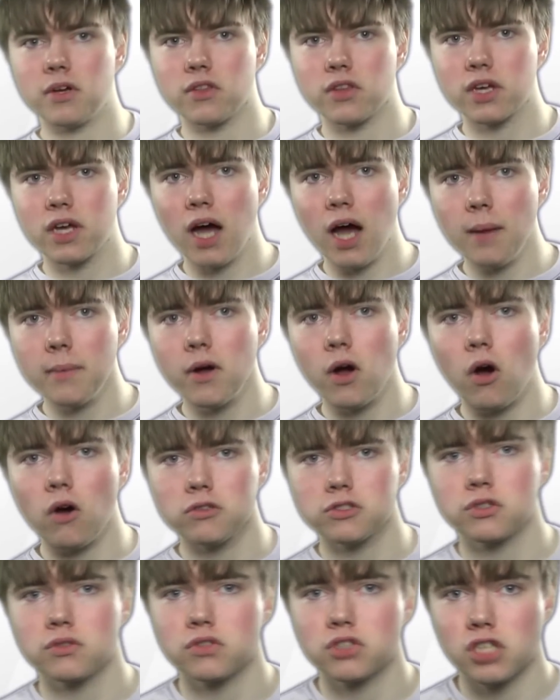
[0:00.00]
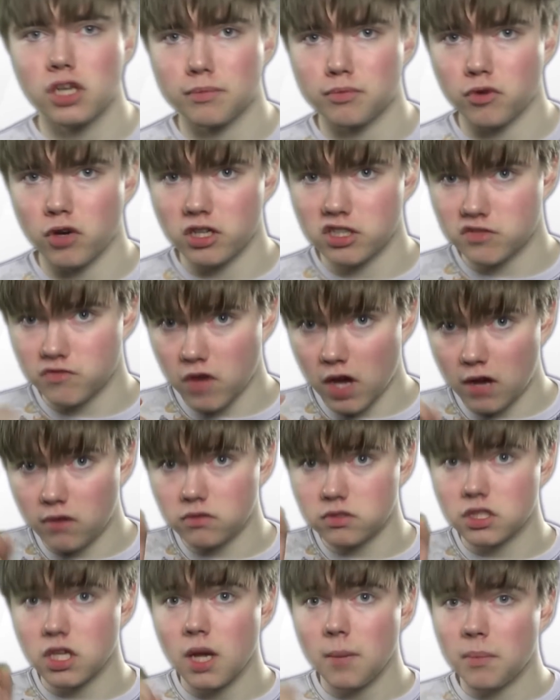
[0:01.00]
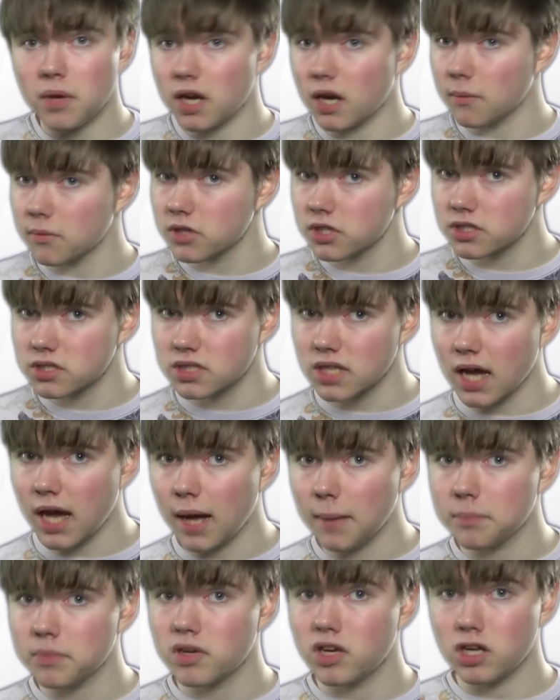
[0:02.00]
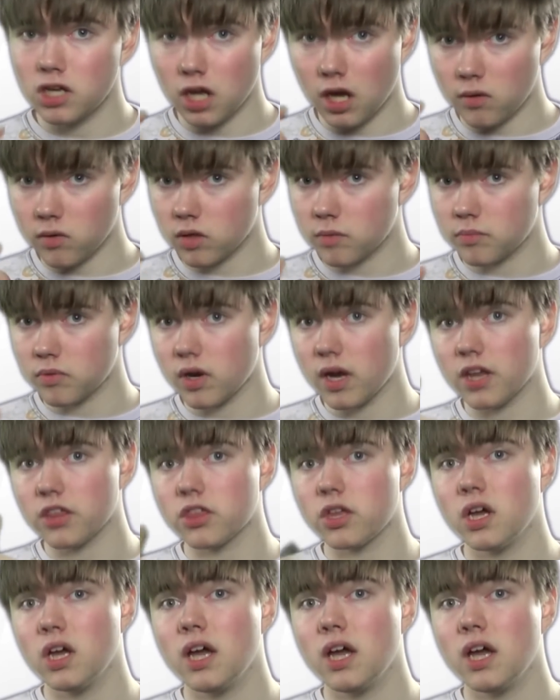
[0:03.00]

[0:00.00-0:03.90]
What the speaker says: The comma also separates vowels, but not with a stop and not with a breath.